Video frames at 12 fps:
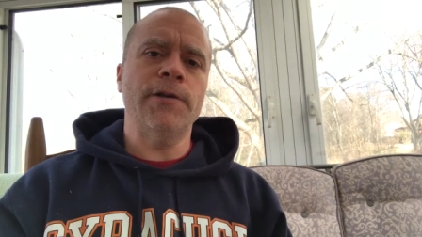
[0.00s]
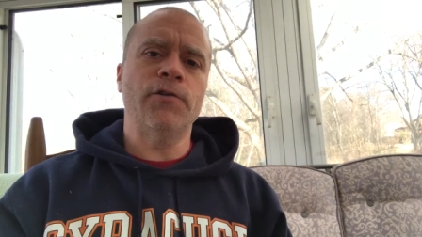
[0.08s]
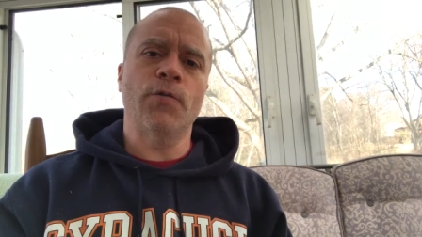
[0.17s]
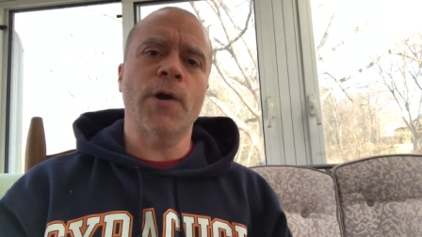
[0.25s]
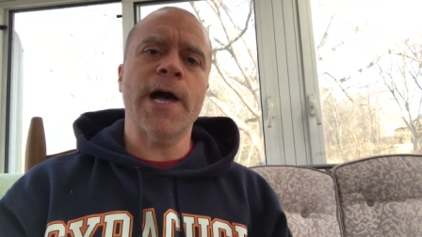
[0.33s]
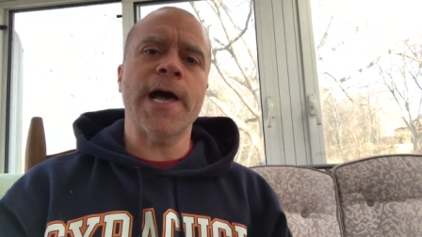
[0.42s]

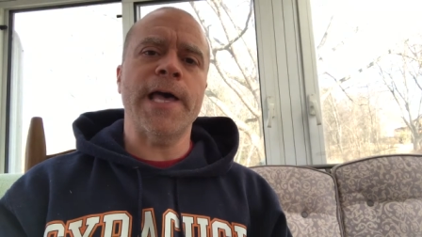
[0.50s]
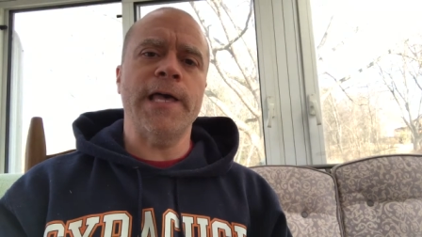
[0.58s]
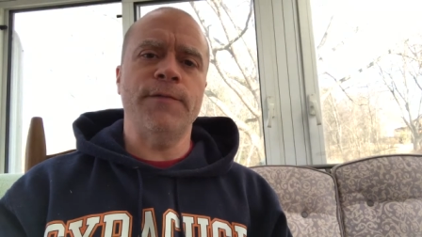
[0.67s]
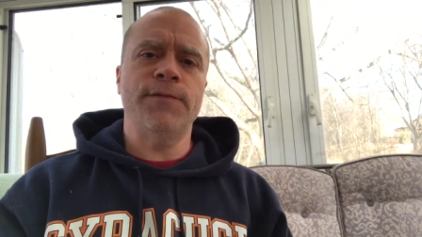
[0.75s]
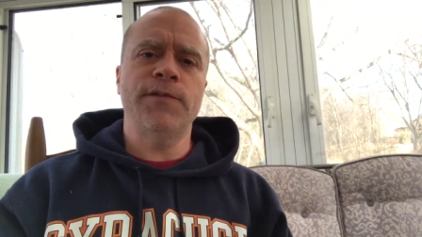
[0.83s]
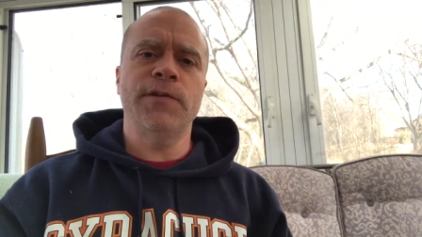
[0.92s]

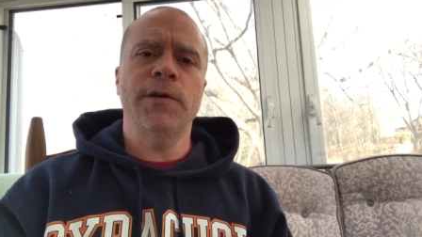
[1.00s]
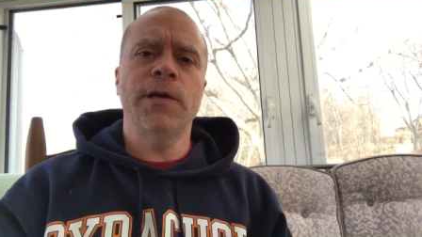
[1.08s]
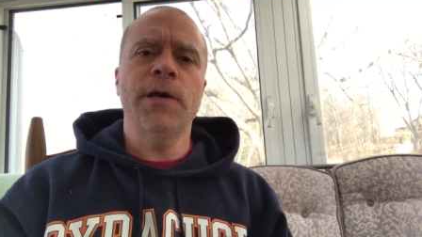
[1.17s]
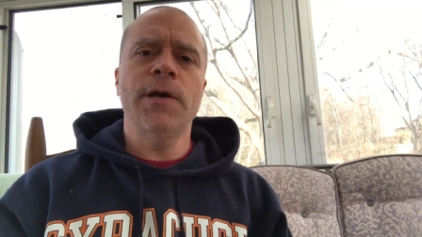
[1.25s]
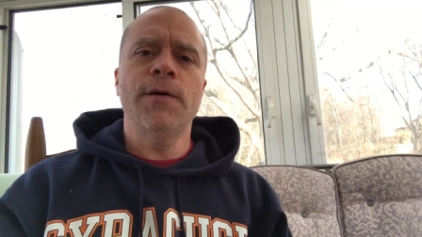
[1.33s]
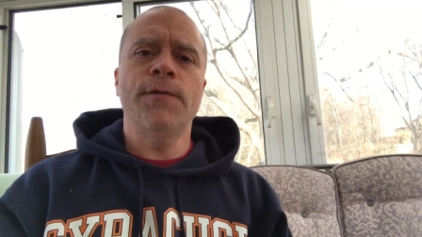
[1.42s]
derived
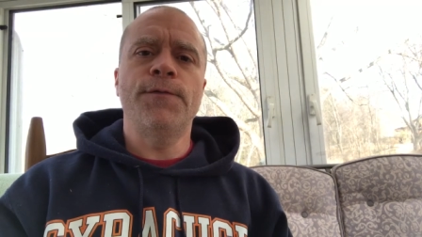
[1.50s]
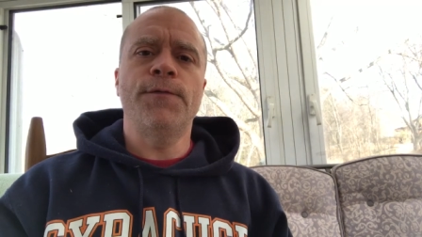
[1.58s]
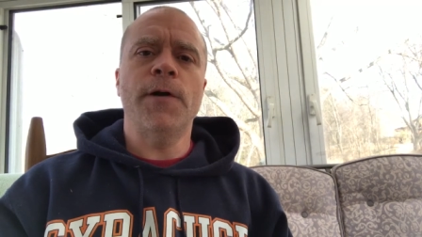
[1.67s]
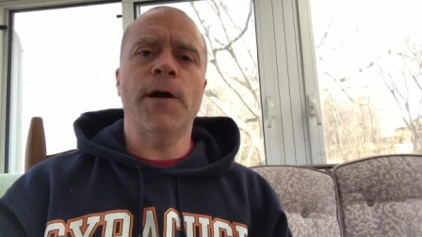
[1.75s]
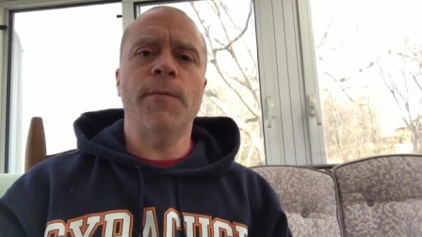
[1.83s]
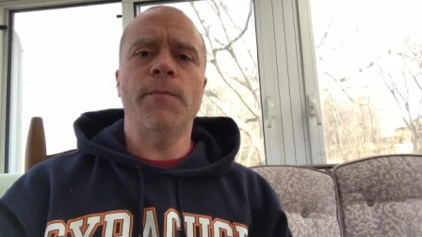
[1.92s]

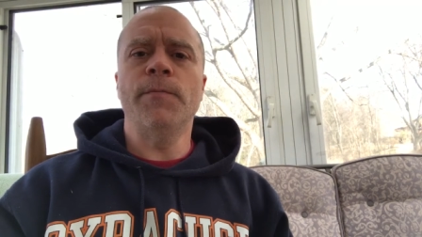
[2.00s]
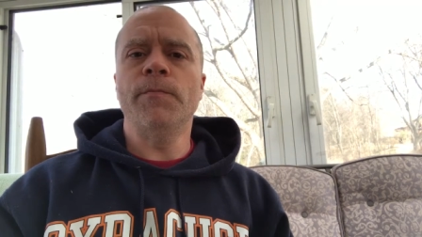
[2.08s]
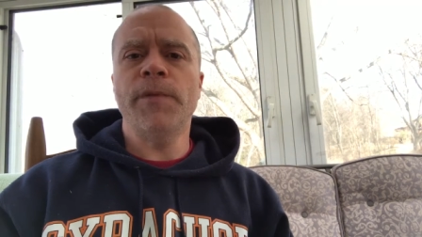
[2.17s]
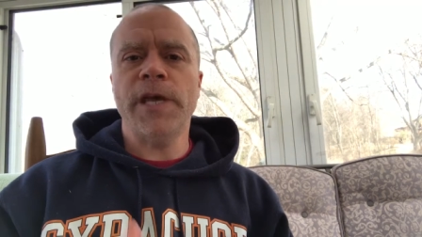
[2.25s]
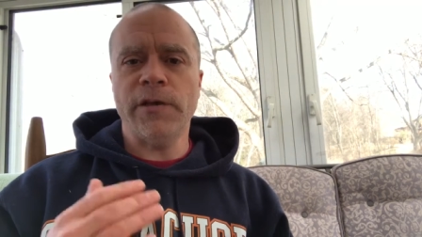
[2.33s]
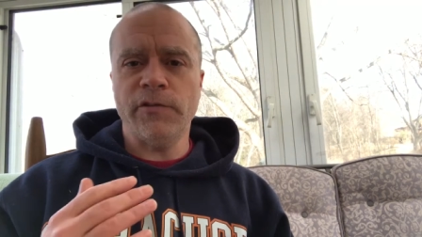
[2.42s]
from
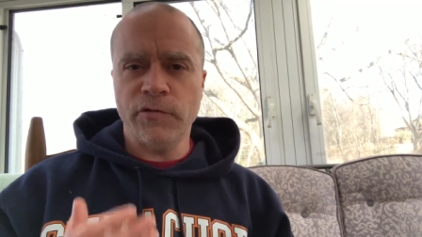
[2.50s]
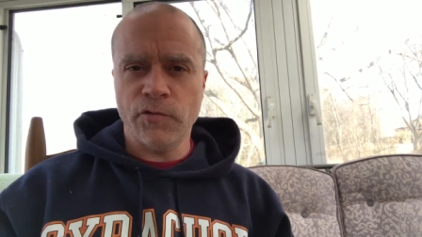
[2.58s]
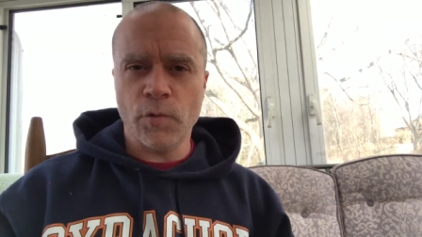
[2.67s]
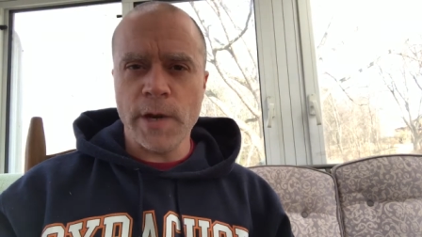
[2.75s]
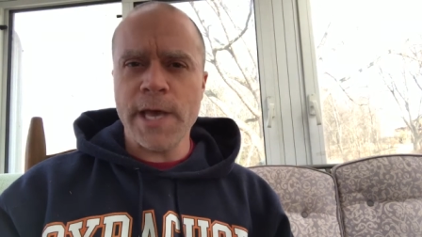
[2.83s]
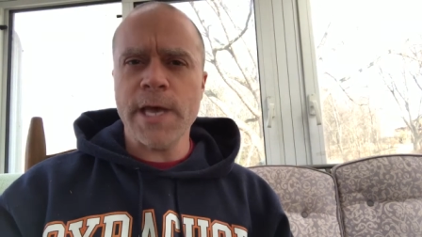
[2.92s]
pages
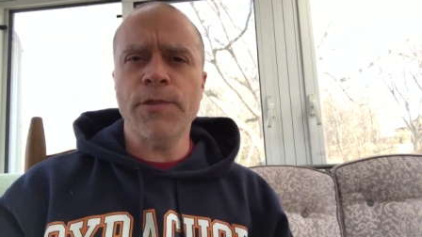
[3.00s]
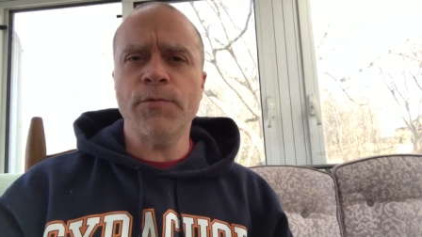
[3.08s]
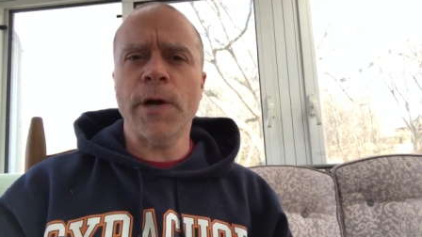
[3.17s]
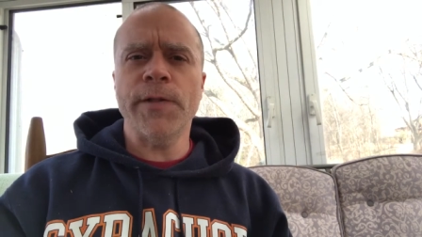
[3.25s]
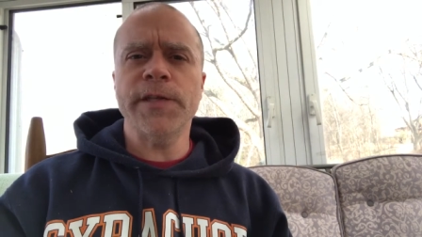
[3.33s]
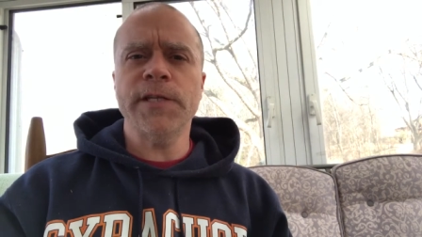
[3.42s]
read
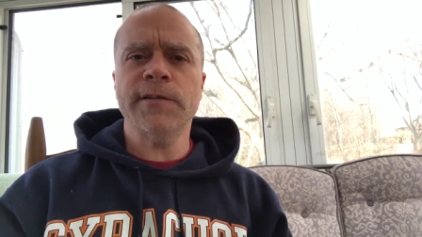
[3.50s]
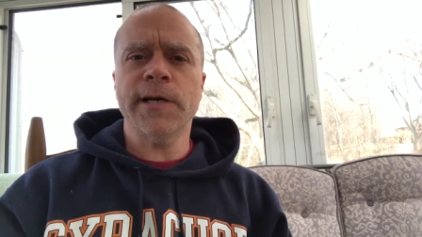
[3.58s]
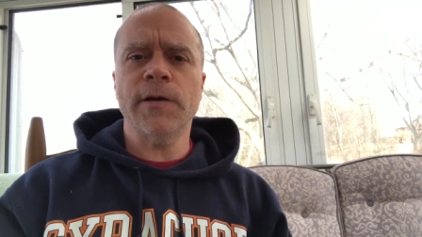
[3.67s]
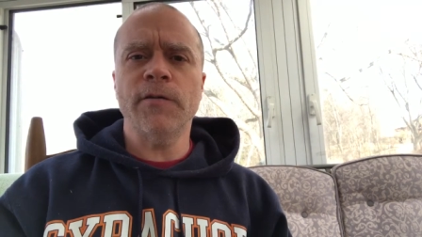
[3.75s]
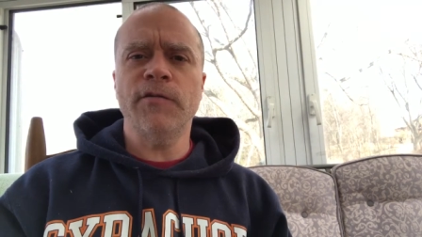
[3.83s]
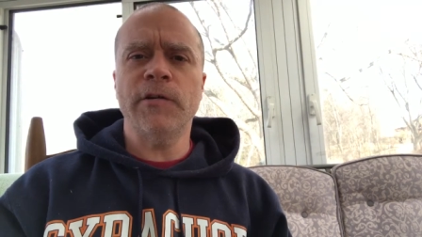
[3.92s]
throughout the
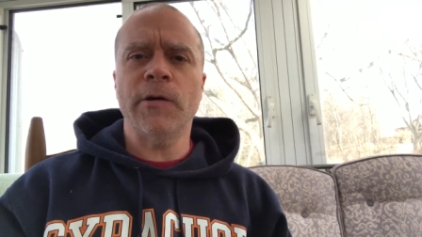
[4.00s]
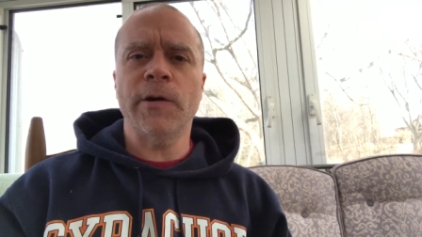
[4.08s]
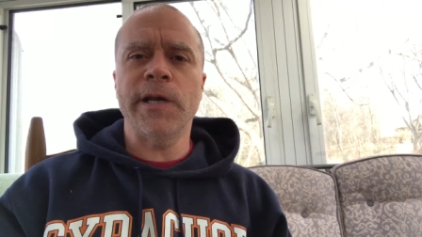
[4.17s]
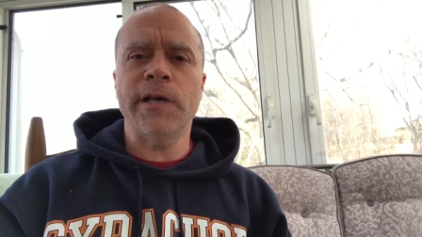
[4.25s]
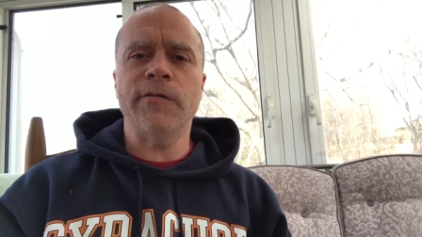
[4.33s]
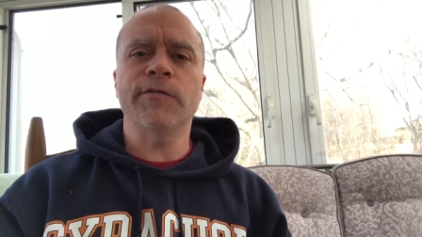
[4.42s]
entire
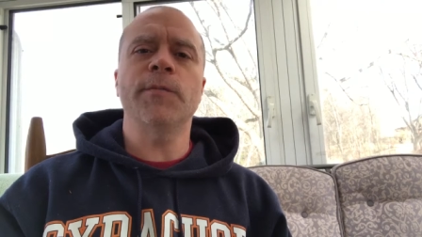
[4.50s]
series,